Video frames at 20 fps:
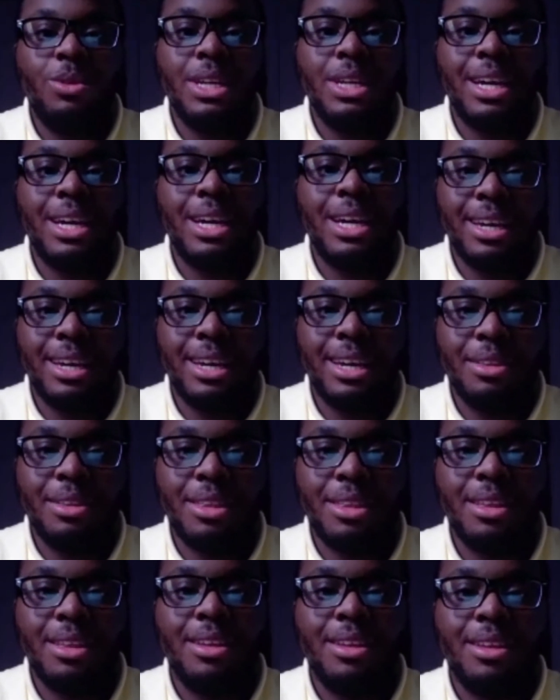
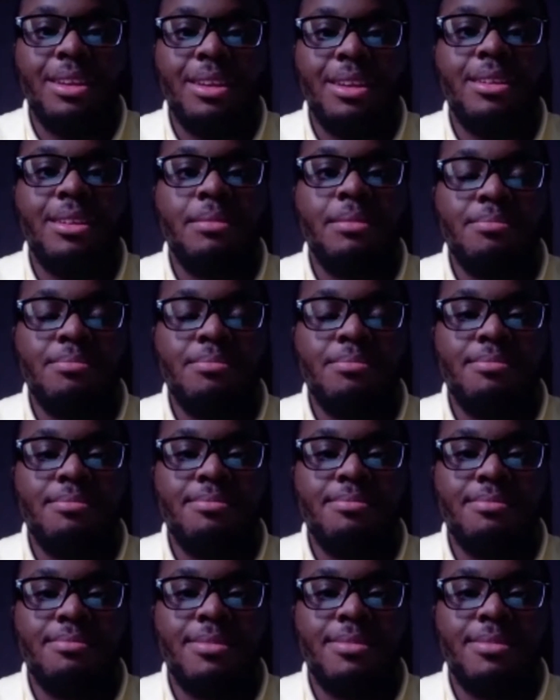guys
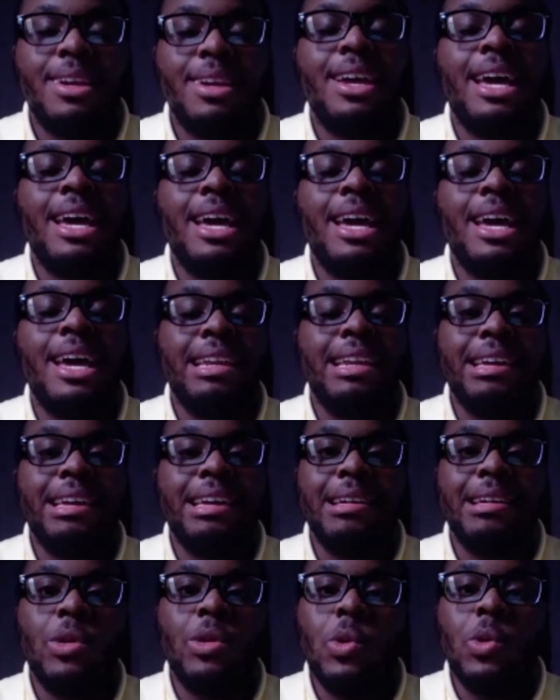had
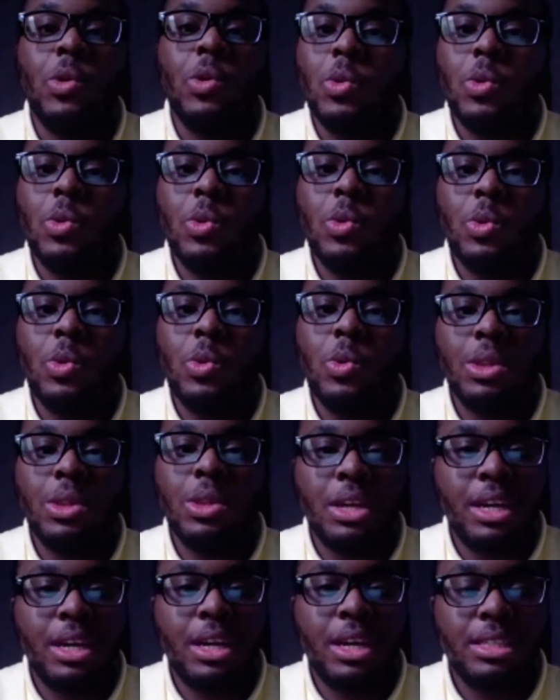a whole
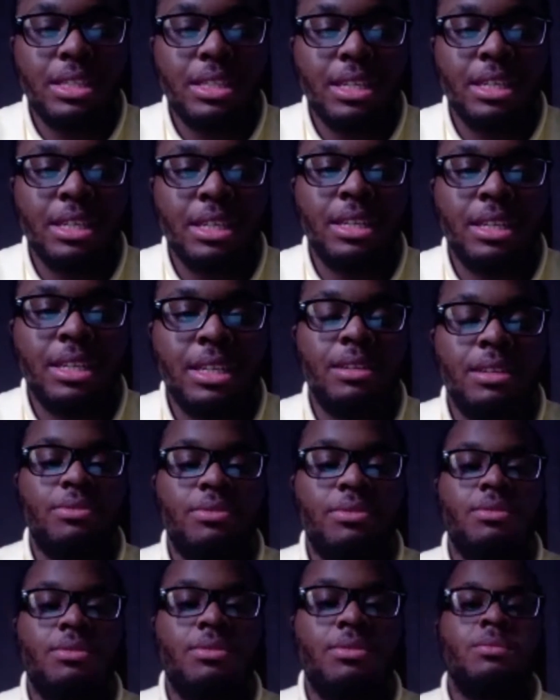lot of
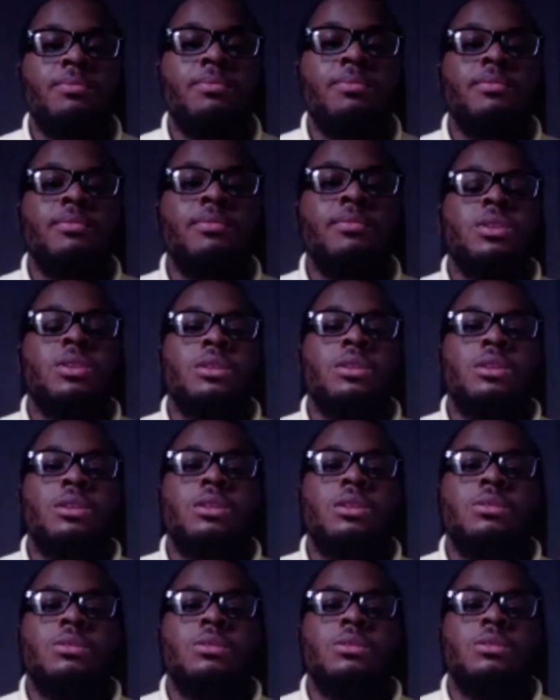
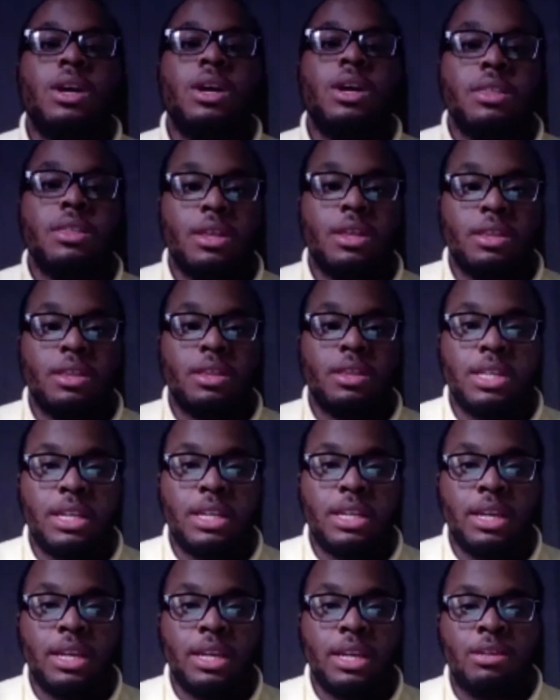process to
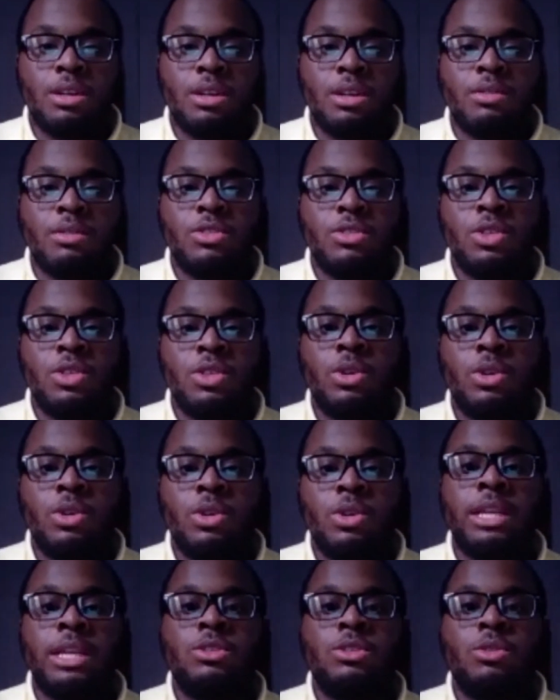take care of in order
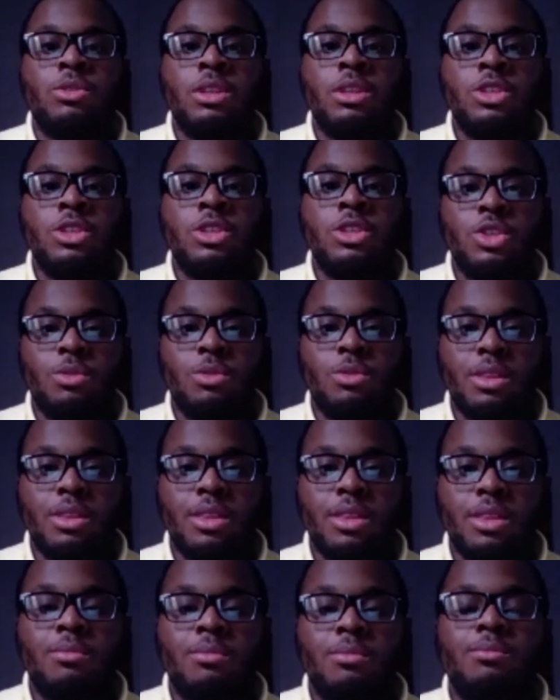to handle those
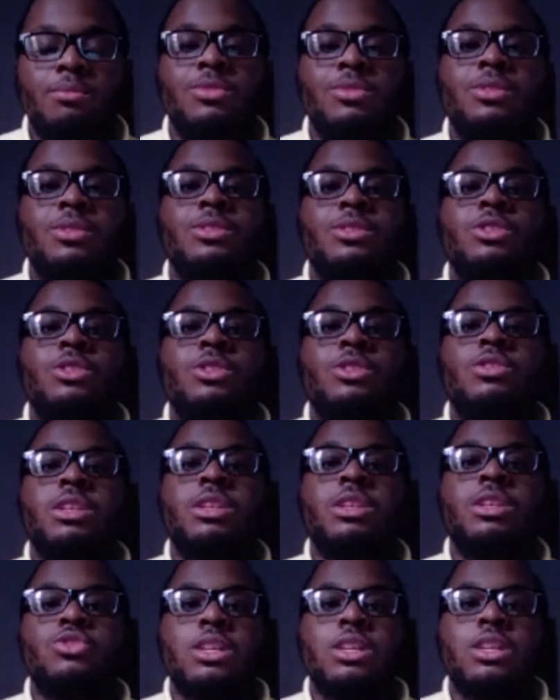issues. You're
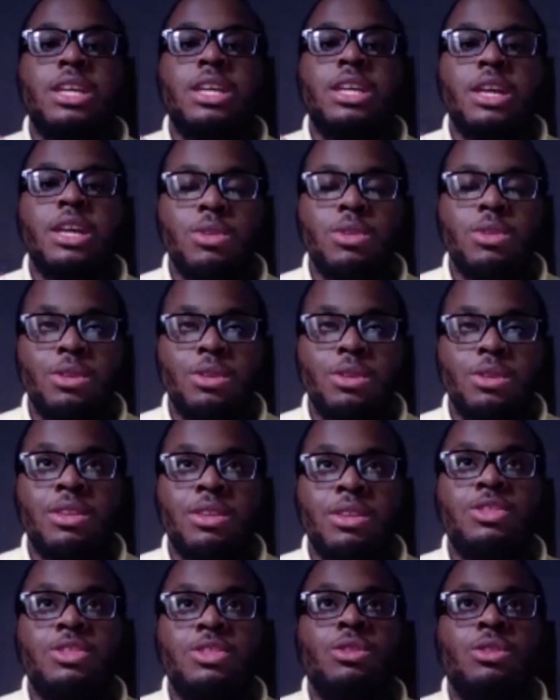really trying to help with those
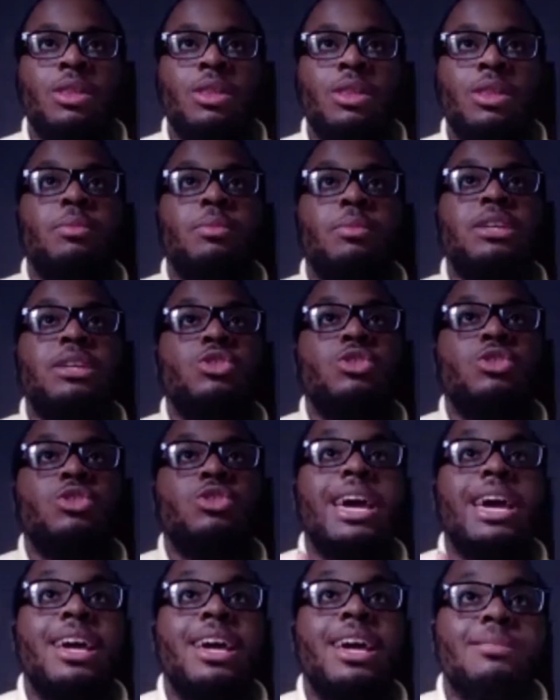issues as best you
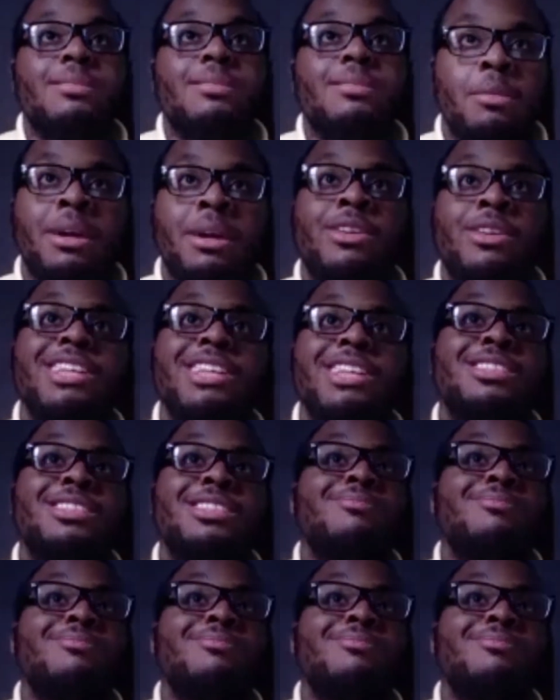can. Am I right?